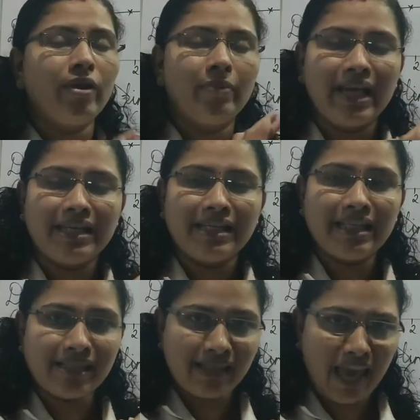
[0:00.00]
we will be getting
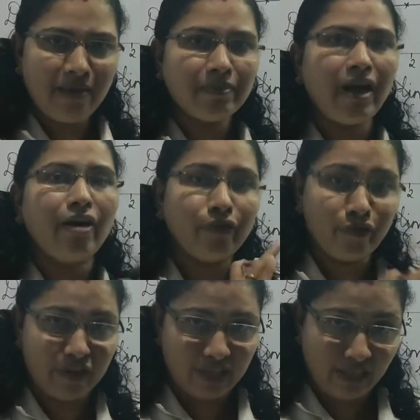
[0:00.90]
the same graph.
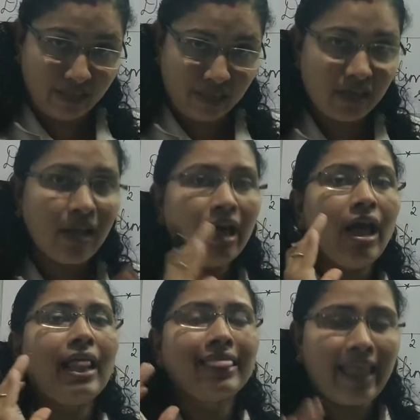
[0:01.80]
If it is,
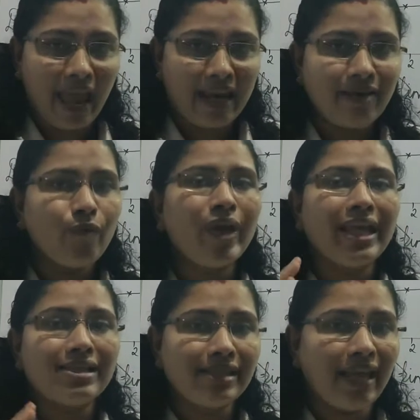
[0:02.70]
then we
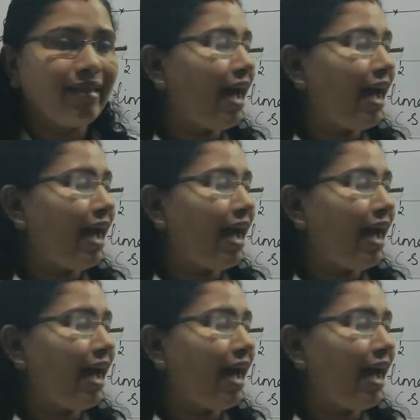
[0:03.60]
can say